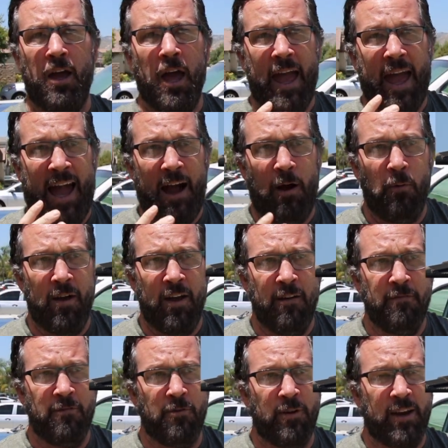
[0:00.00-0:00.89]

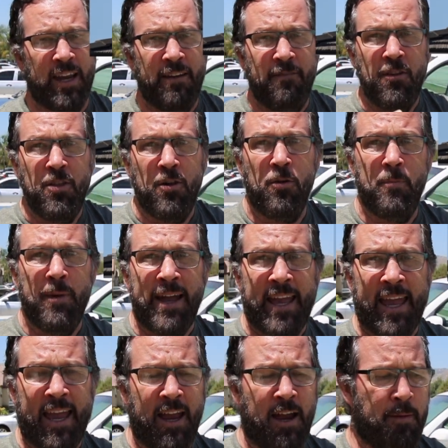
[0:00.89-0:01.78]
However, even though my
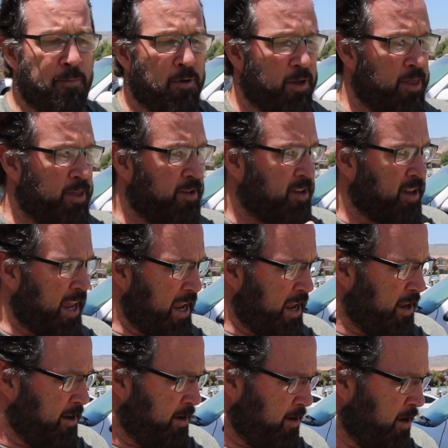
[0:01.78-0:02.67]
camera, this
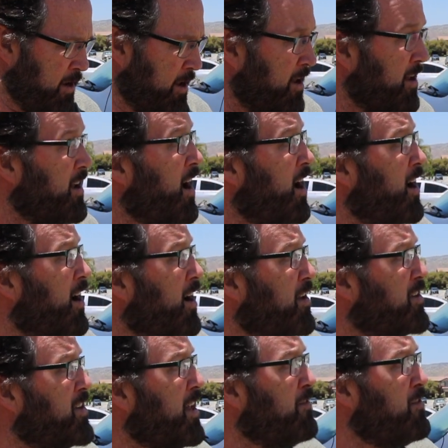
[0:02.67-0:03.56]
Canon
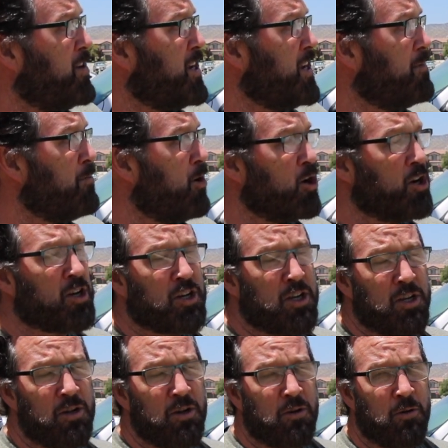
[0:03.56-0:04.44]
7D Mark
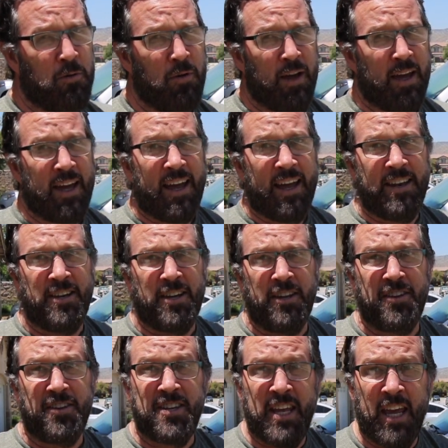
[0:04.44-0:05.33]
II,
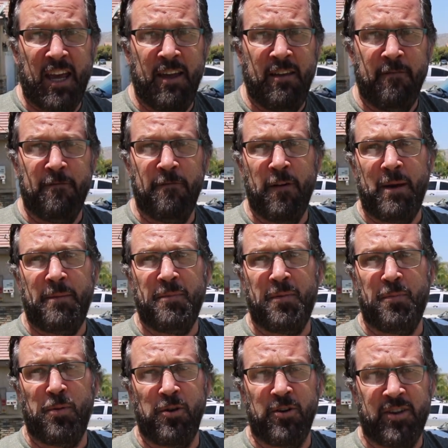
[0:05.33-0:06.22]
does 10 frames
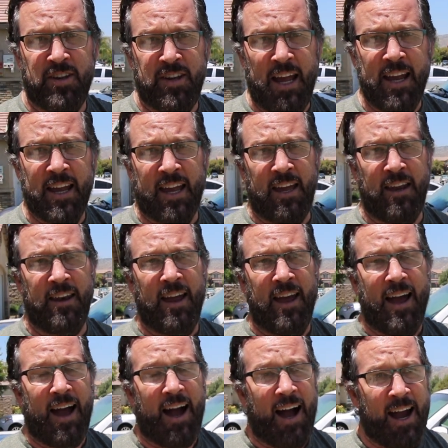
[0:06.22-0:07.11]
per second,
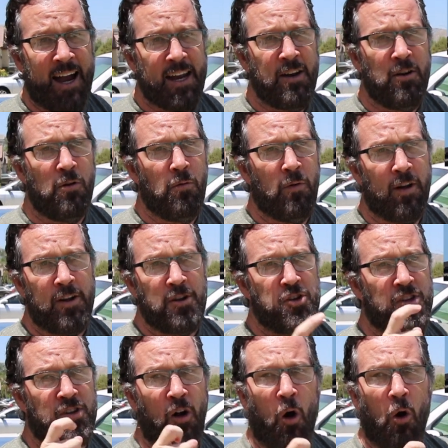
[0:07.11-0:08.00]
I don't want
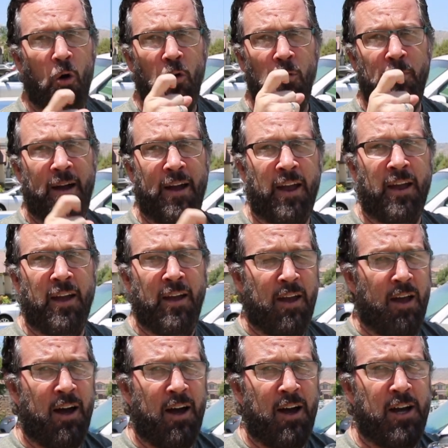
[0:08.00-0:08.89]
to just hold my
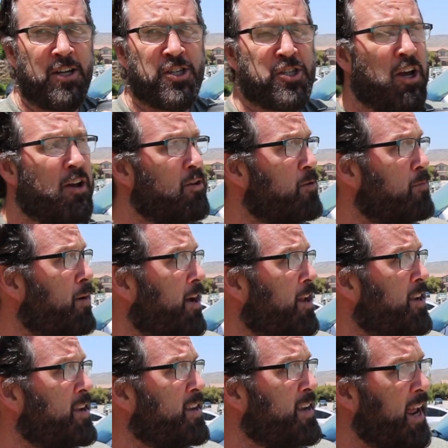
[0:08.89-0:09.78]
shutter
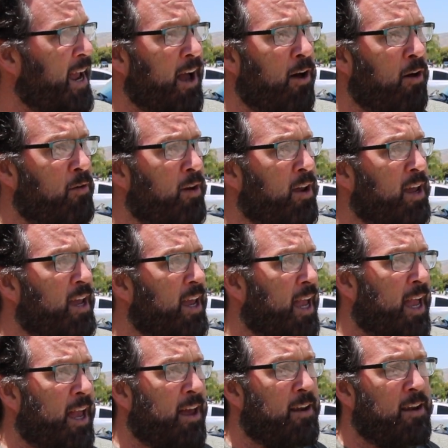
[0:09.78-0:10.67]
button down
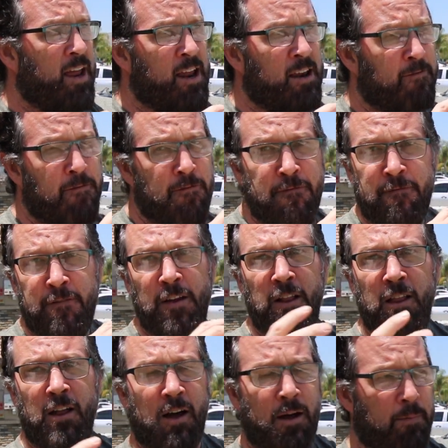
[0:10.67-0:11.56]
and
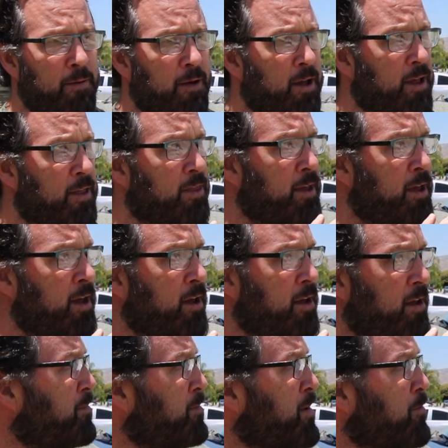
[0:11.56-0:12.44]
fill up
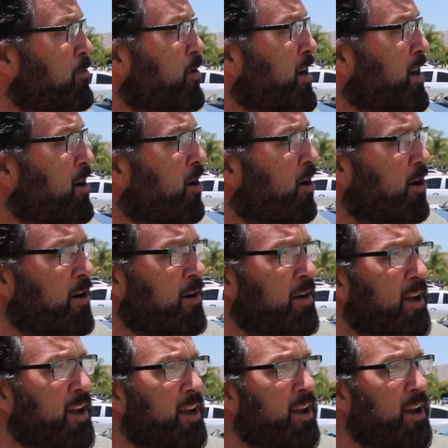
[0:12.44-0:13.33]
the memory card
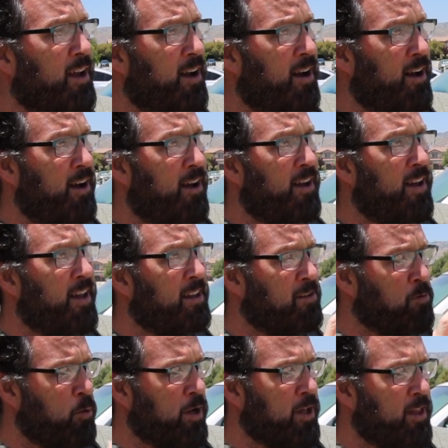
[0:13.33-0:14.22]
as
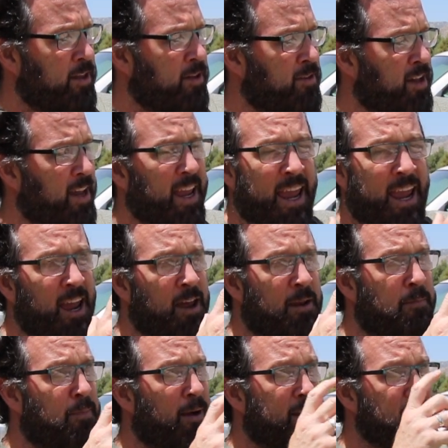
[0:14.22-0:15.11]
quickly as I
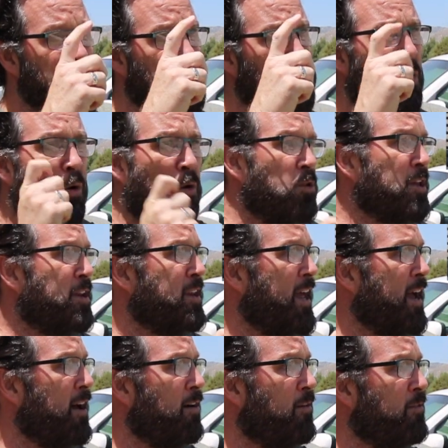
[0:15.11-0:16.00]
can by just holding
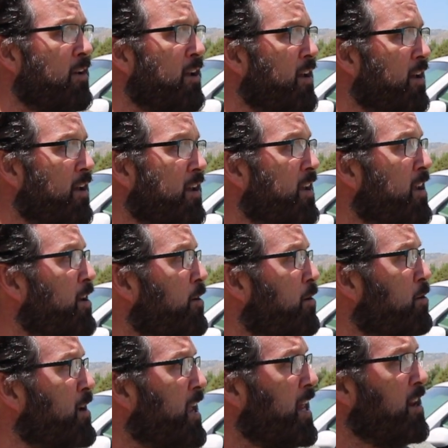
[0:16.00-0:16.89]
down, you
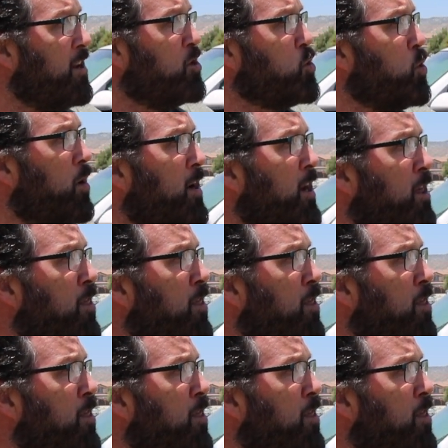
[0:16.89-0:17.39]
know, getting 20,